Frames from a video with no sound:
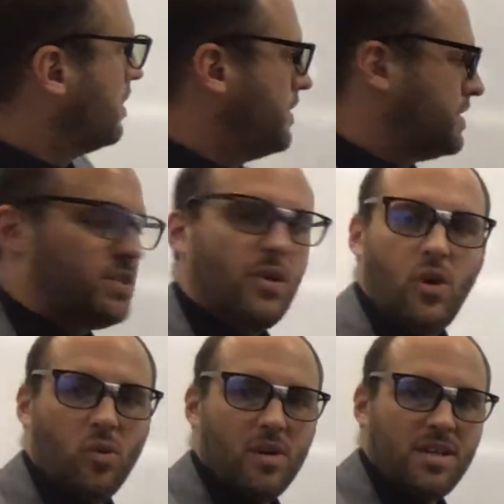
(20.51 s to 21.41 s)
the
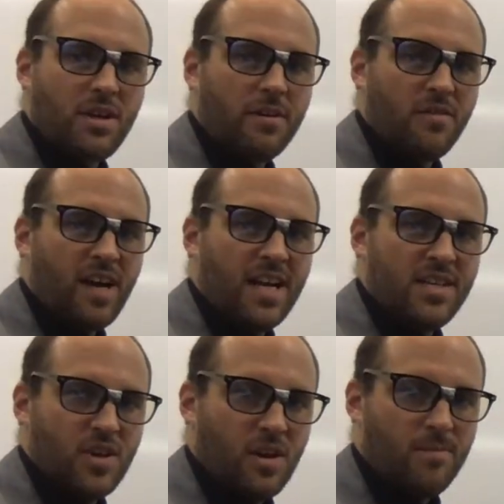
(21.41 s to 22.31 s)
2 is our
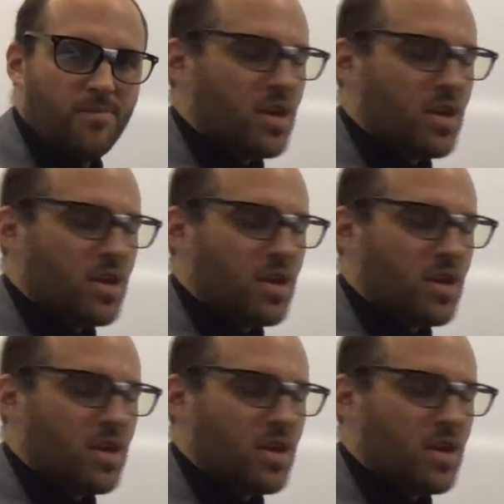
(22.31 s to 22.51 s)
divisor.